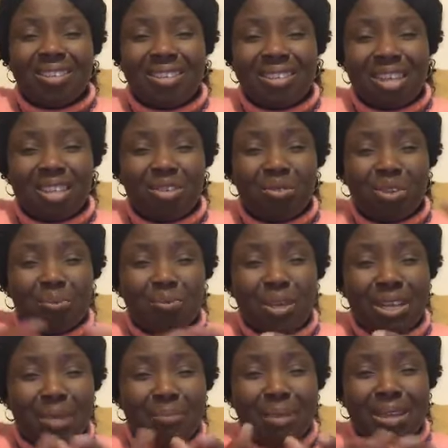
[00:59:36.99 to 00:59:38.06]
She said she was
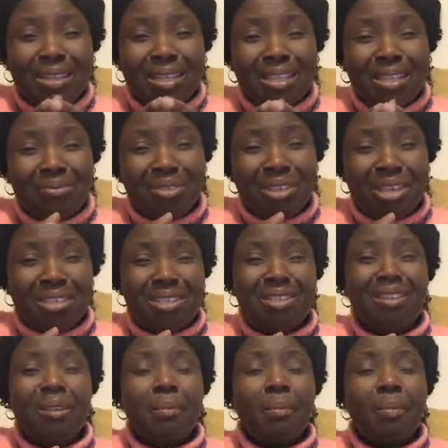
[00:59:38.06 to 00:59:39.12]
praying about that even
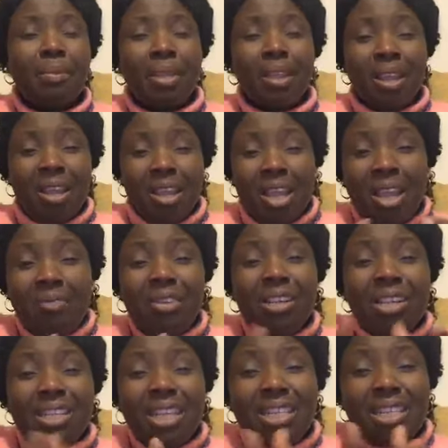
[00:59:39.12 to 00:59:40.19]
yesterday.
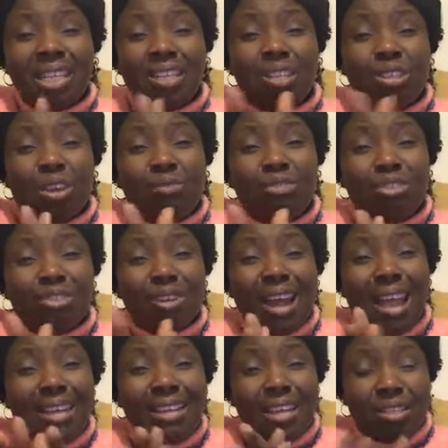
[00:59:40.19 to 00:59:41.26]
Even in this season of
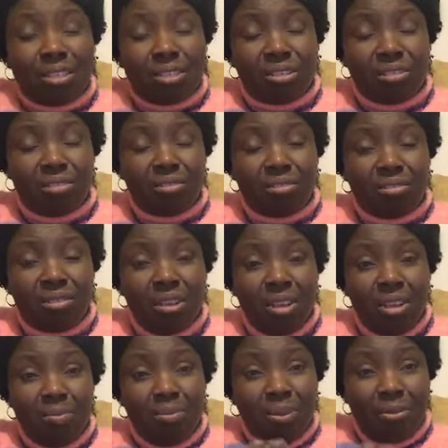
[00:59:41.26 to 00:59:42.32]
dryness,
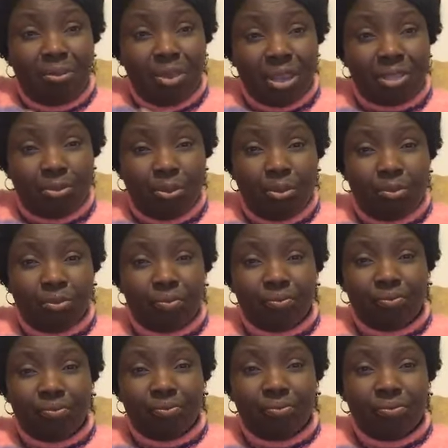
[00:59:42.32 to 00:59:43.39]
be faithful.
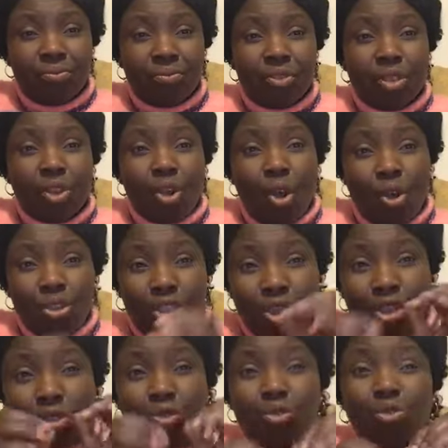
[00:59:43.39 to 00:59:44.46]

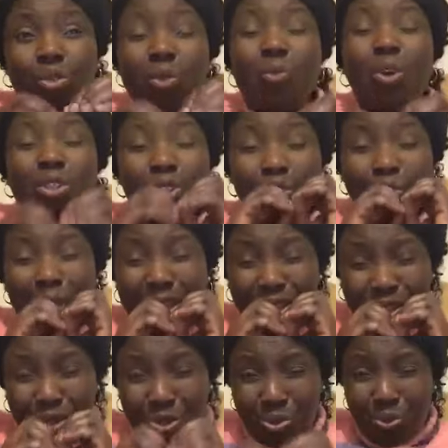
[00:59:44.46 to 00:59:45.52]
Continue doing what you are
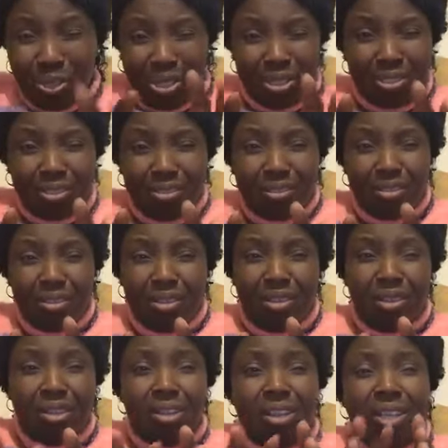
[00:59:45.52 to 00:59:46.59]
doing.
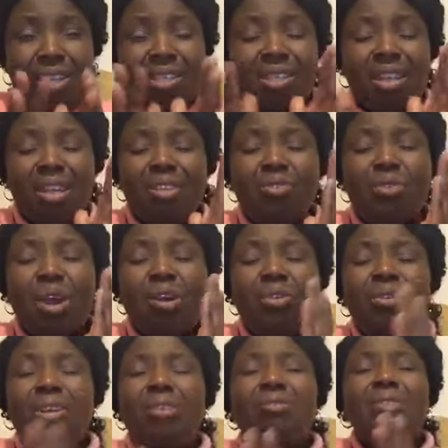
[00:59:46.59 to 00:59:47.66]
He said you are
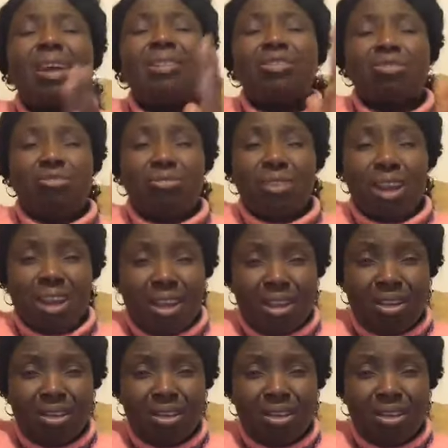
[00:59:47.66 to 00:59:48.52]
on the right track.